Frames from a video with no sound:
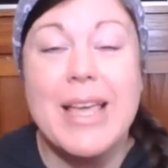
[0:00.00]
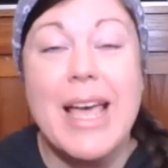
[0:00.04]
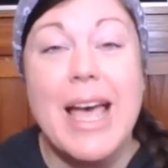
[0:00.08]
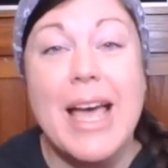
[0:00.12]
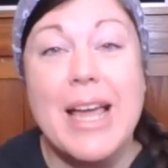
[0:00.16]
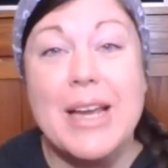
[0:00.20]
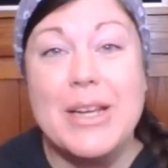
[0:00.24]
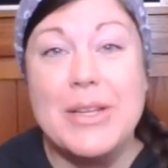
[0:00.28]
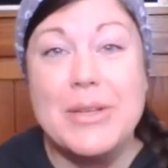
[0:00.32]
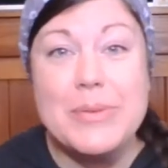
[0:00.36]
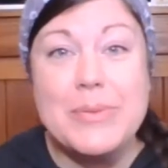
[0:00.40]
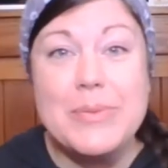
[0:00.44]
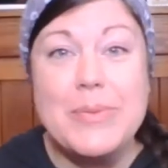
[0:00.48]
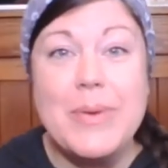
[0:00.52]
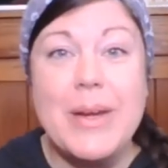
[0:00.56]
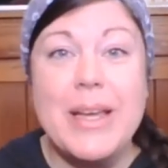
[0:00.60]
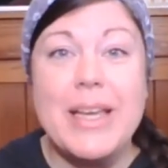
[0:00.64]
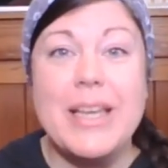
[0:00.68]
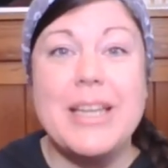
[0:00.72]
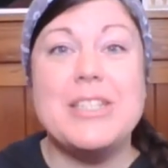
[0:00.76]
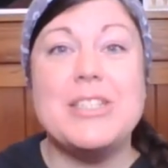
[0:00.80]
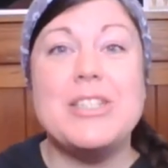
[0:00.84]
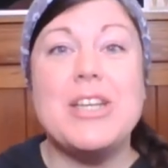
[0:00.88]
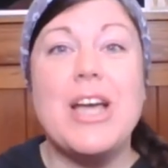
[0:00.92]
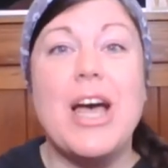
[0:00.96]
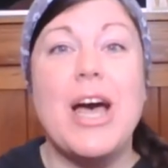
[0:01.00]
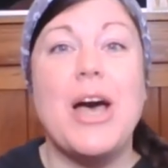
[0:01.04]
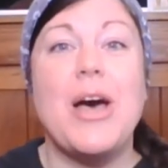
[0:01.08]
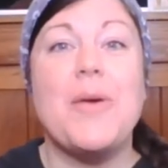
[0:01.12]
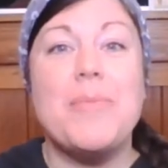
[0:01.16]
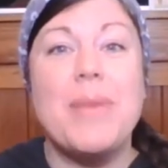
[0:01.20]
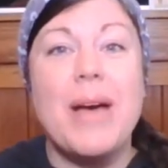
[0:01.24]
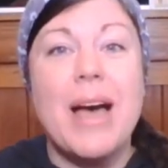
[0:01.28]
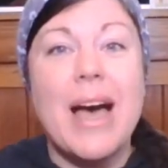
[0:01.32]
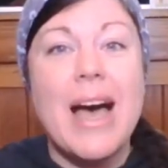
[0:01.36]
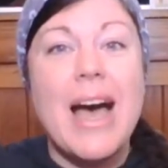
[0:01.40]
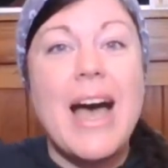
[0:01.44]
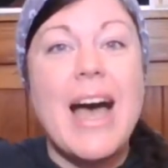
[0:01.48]
Can you reach
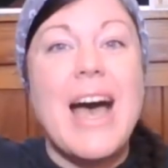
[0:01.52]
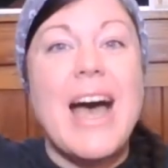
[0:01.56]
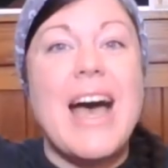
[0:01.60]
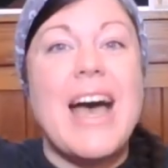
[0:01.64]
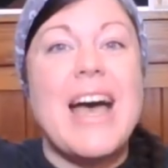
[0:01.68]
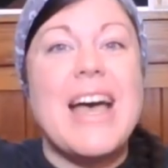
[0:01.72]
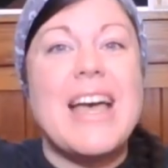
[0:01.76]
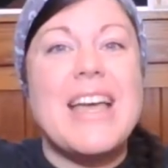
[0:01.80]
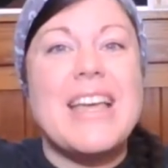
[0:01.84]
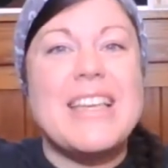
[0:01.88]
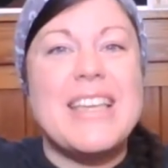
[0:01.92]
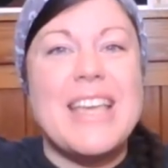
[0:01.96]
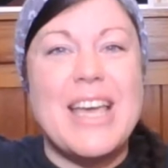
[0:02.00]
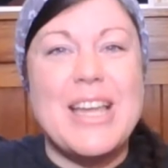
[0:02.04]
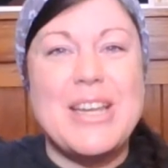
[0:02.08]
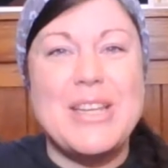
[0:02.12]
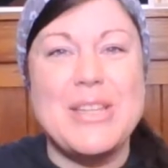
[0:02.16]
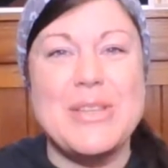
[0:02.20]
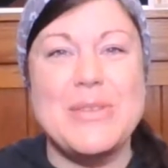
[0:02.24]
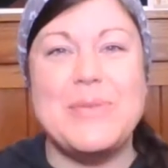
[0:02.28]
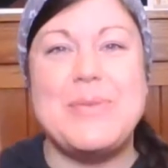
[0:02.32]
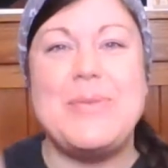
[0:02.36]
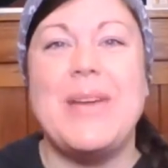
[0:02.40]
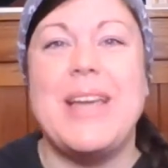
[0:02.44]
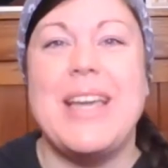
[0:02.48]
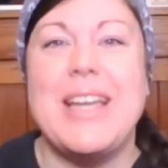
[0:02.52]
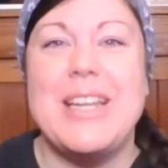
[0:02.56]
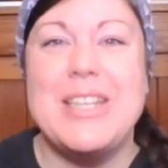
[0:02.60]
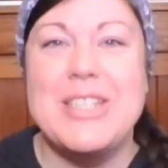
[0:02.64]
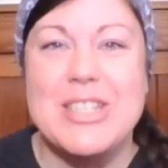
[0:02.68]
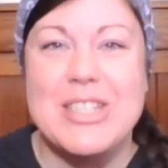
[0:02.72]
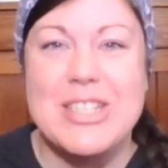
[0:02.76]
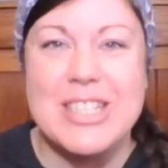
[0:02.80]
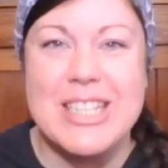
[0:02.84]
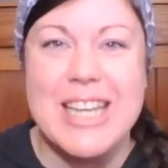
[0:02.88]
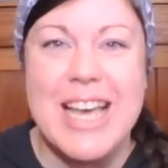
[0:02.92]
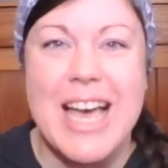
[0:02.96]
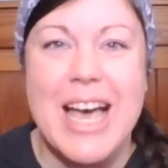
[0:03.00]
up high? Can you
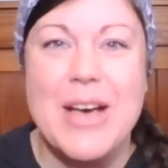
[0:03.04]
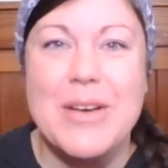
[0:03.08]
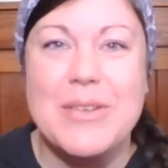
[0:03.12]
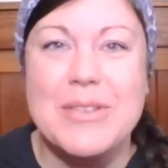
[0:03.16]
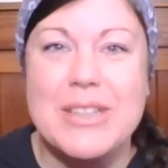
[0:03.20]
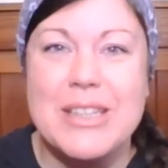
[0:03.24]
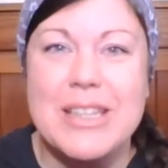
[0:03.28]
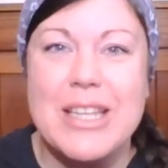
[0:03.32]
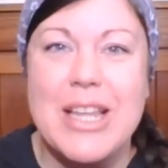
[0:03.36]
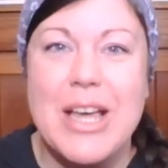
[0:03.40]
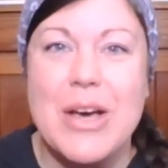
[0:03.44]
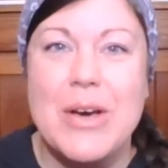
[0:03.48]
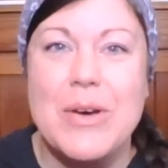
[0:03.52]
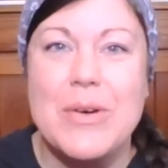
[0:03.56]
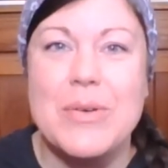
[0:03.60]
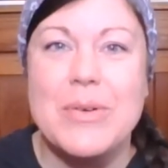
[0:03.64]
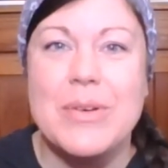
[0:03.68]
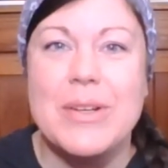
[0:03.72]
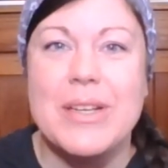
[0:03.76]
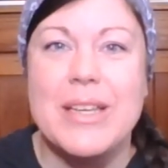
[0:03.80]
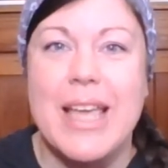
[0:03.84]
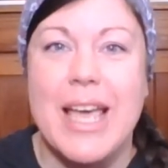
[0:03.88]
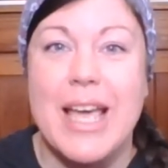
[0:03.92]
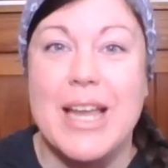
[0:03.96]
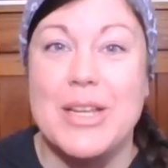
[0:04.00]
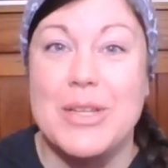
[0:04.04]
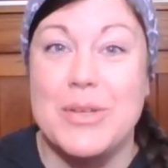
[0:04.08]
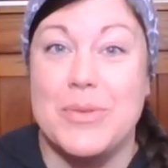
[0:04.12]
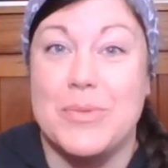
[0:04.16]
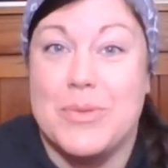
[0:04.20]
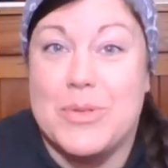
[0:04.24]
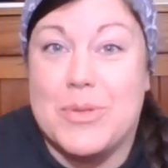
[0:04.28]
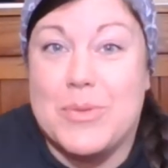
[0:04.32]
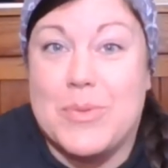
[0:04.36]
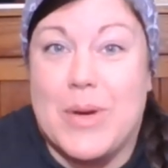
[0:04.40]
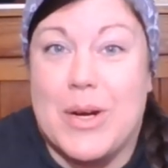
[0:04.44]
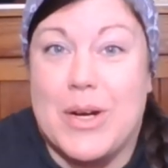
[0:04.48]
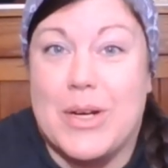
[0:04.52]
reach down low? Can you
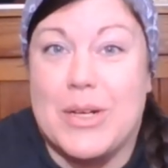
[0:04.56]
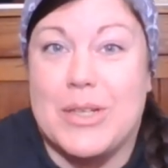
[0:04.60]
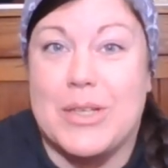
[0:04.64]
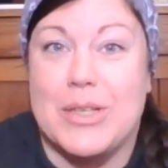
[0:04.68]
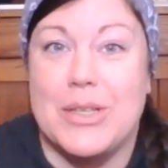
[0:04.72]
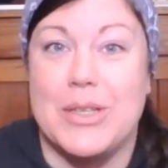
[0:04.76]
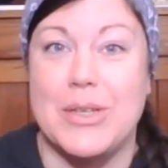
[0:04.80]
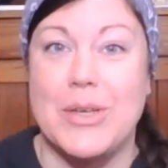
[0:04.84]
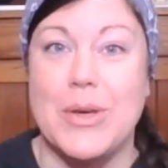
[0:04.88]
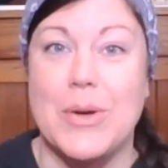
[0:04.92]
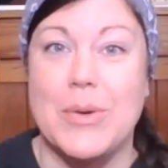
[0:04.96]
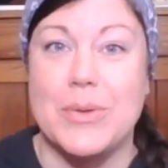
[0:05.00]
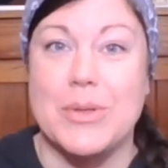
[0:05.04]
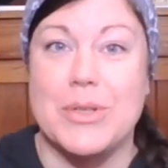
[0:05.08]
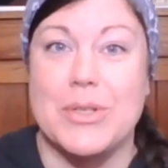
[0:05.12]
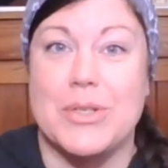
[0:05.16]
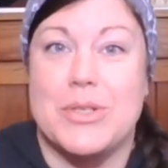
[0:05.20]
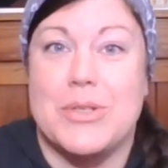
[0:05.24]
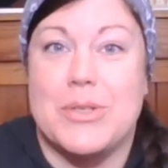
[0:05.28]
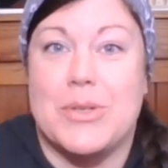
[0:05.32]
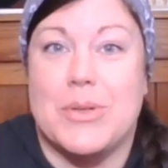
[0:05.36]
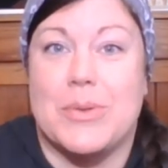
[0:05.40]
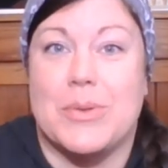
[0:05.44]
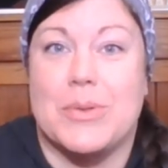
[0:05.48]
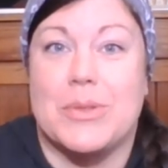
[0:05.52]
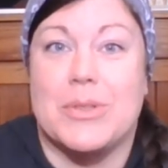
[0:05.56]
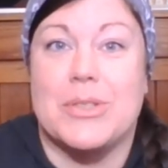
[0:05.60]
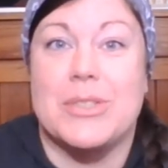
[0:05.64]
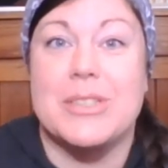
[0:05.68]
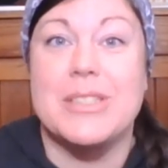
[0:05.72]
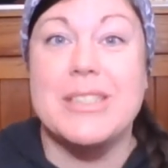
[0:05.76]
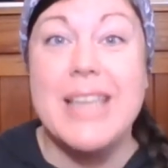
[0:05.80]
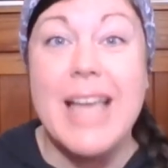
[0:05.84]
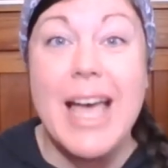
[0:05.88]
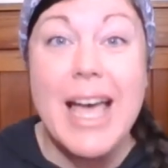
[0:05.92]
shrug your shoulders?